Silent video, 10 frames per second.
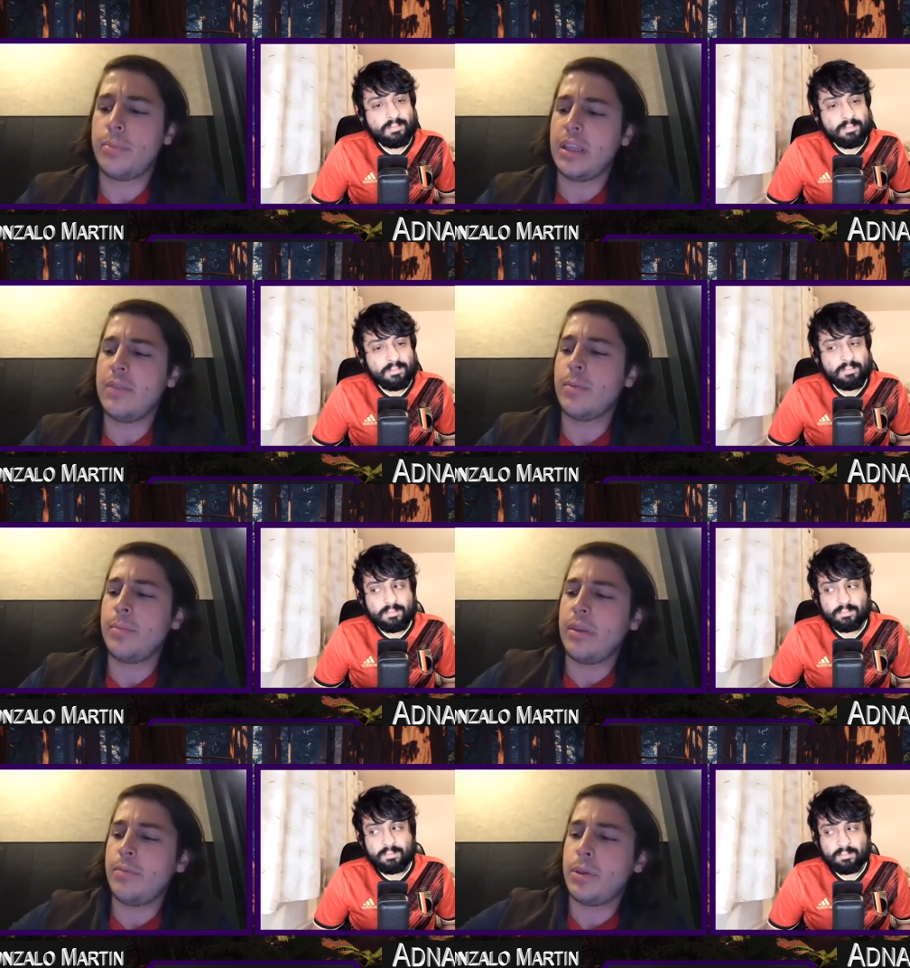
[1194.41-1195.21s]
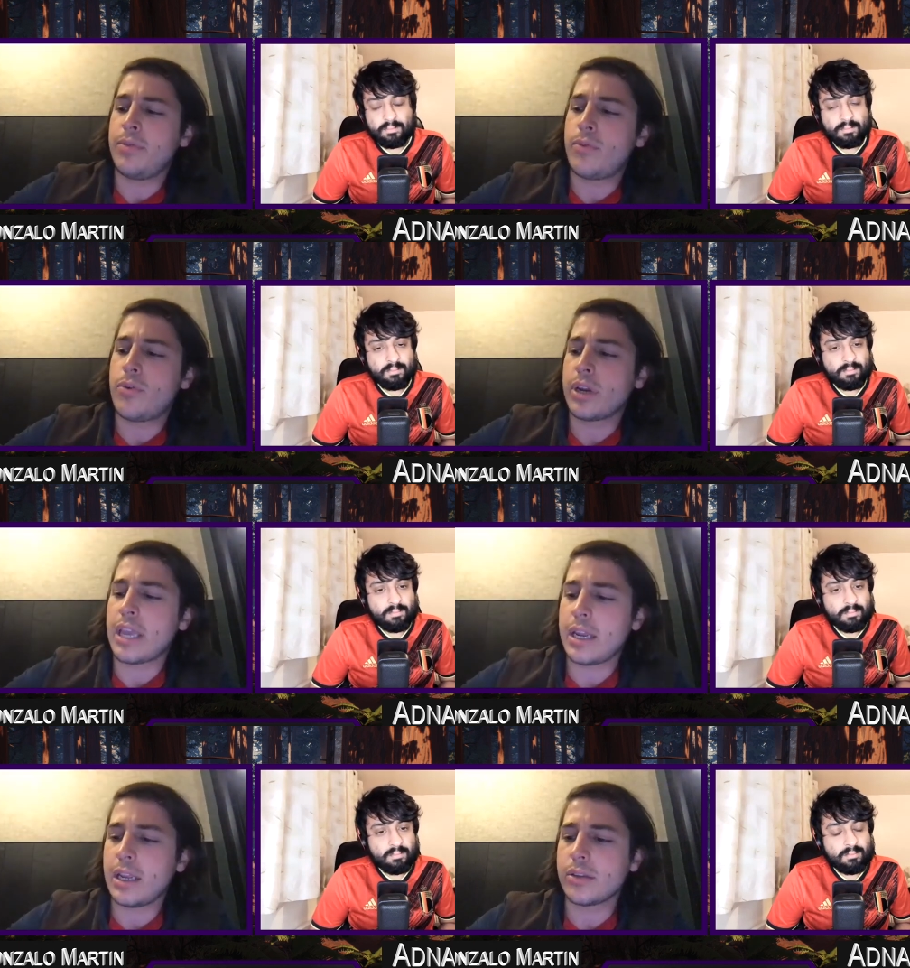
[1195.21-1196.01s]
Speaker 1: even b- before
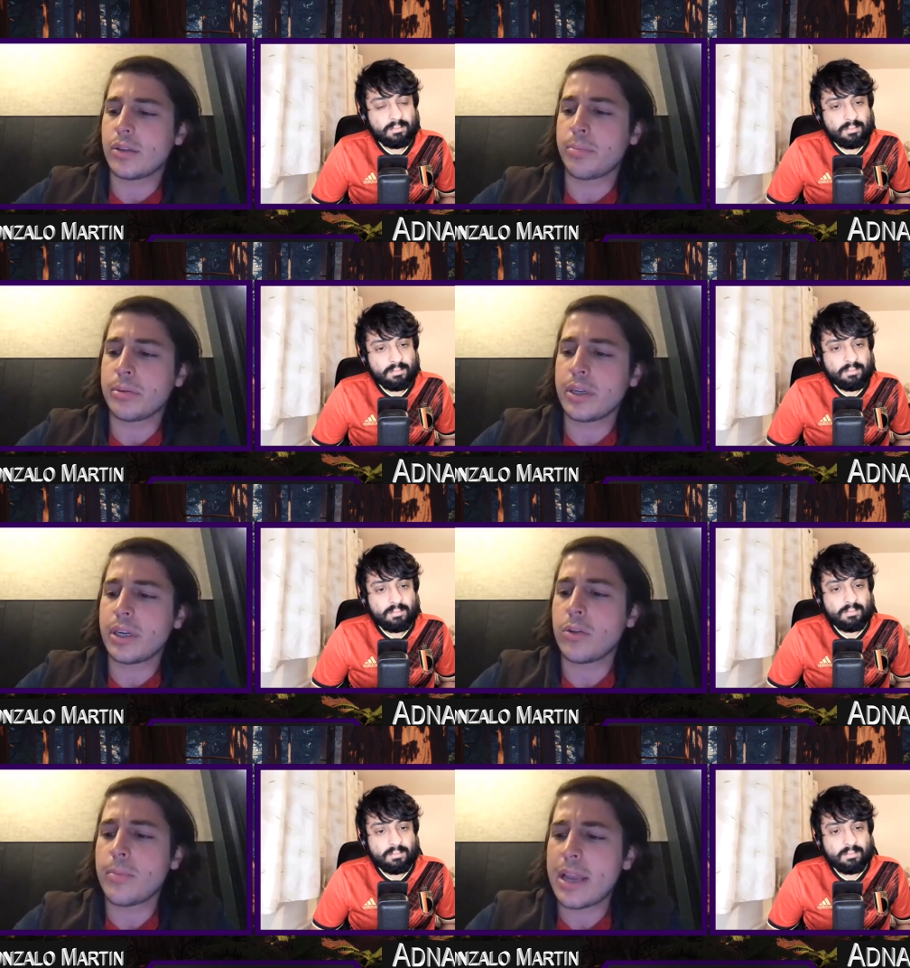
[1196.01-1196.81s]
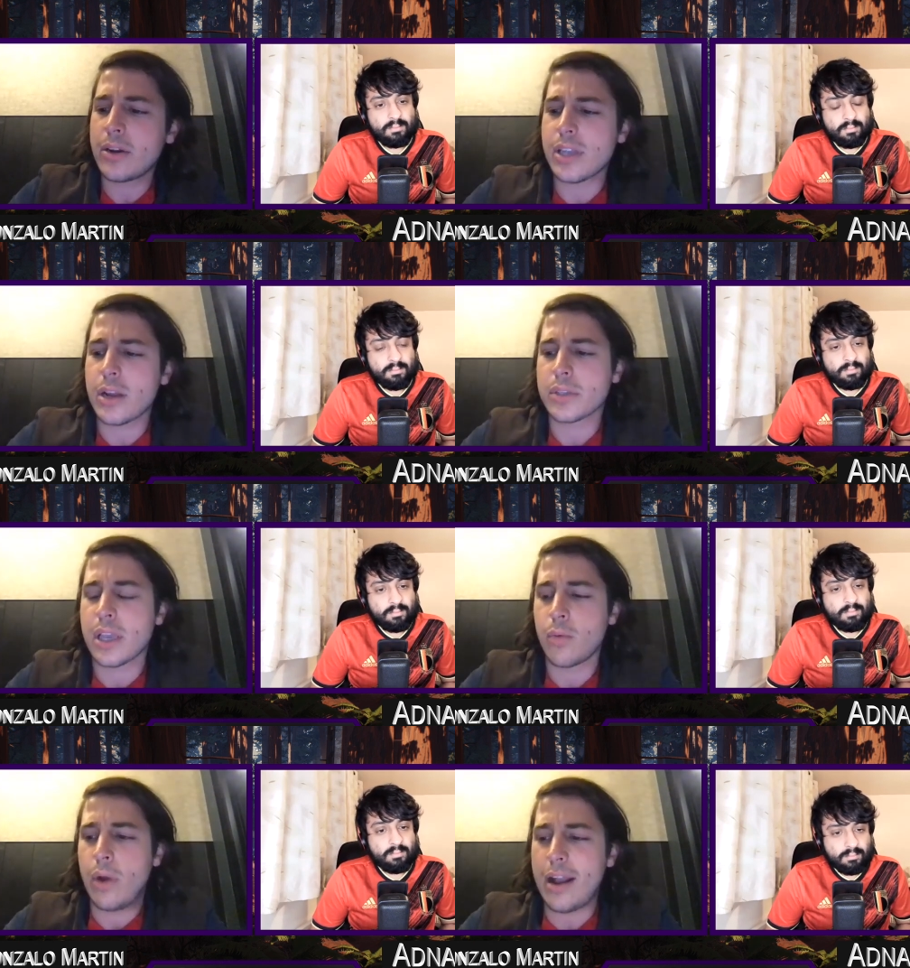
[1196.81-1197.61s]
getting into the political matters, I was
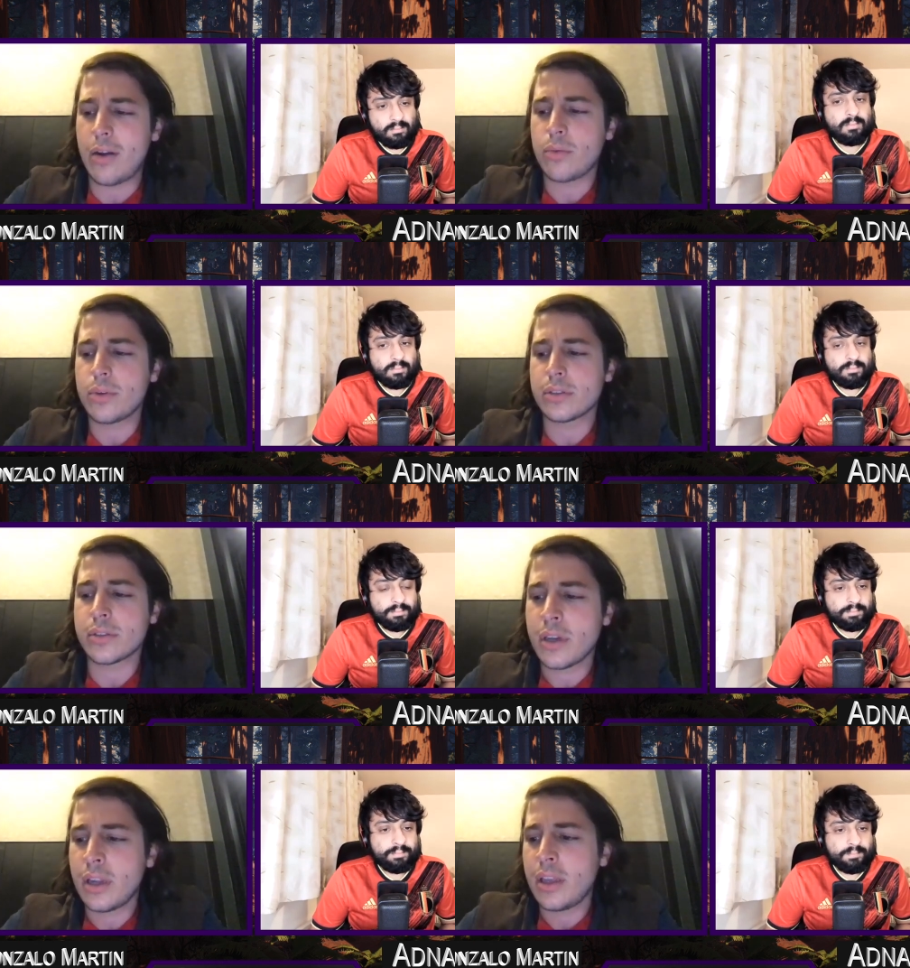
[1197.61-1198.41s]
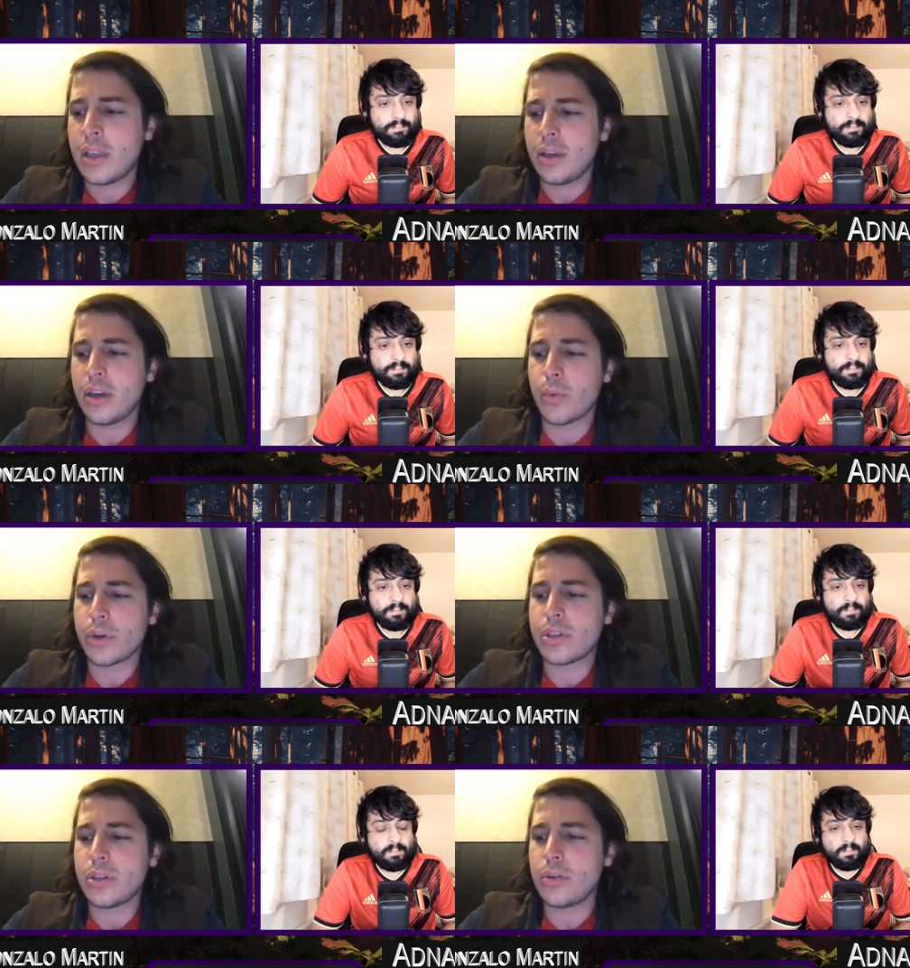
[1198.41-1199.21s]
like, wow, we're, you know, we're
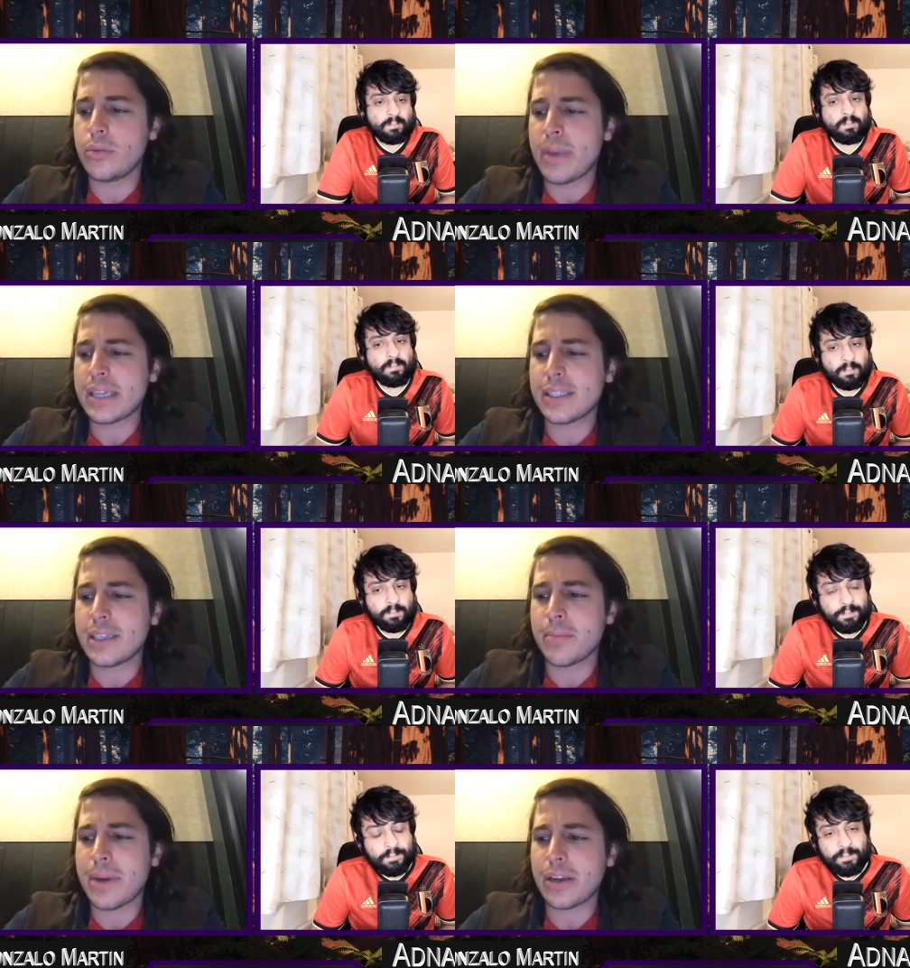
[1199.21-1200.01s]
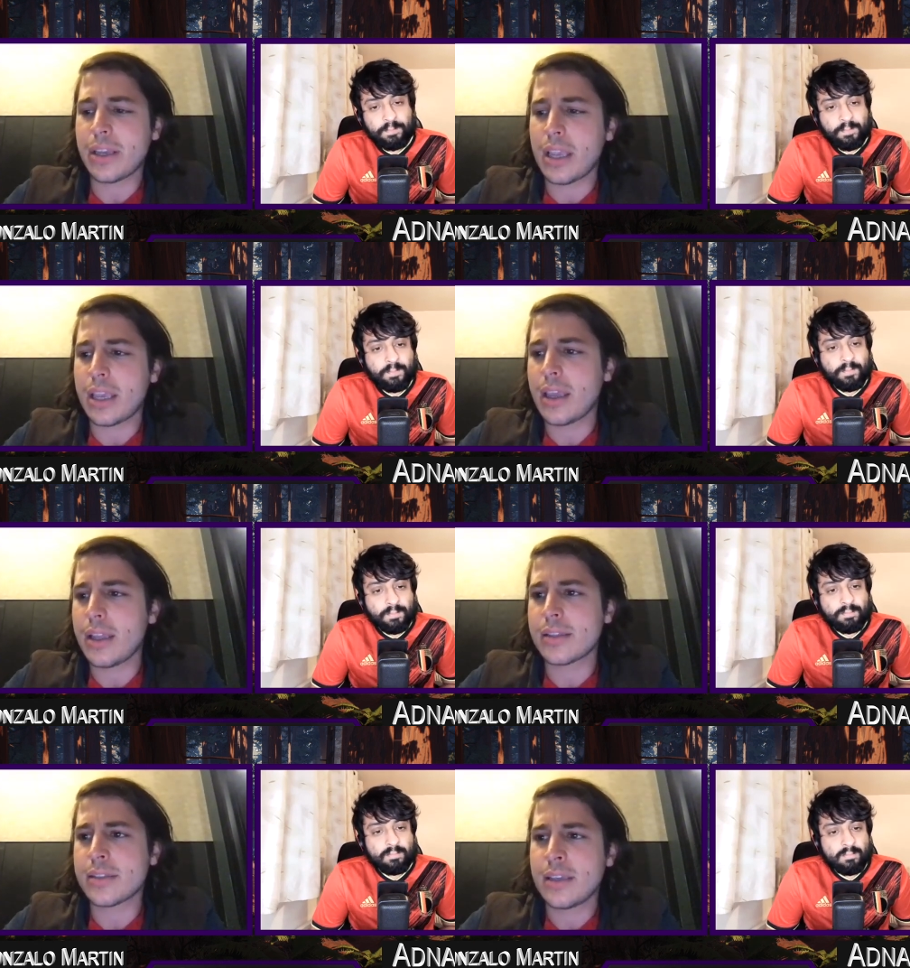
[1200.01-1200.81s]
two Mexican American kids